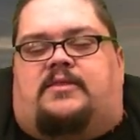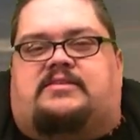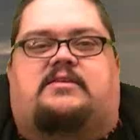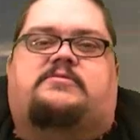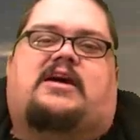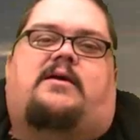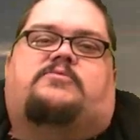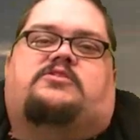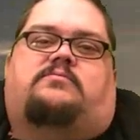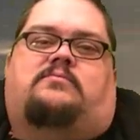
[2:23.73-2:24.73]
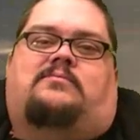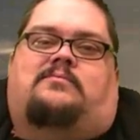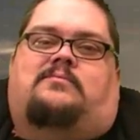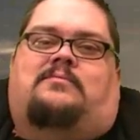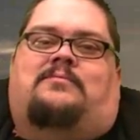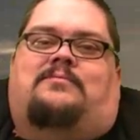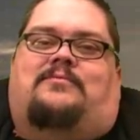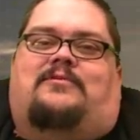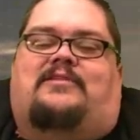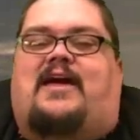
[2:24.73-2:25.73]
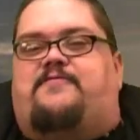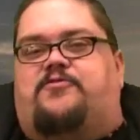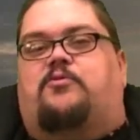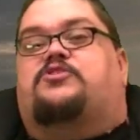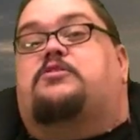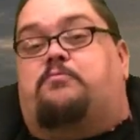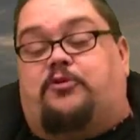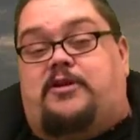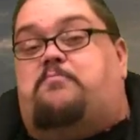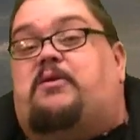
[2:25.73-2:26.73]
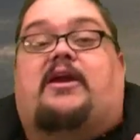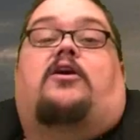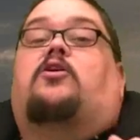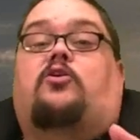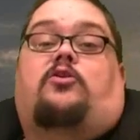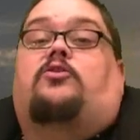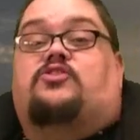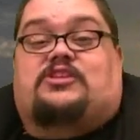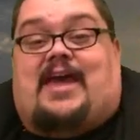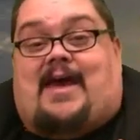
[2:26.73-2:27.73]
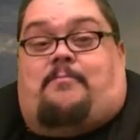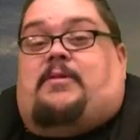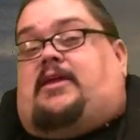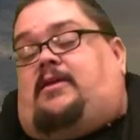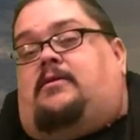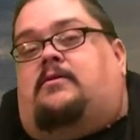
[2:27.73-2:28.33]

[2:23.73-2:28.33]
that sometimes life throws some pretty big hurdles at me.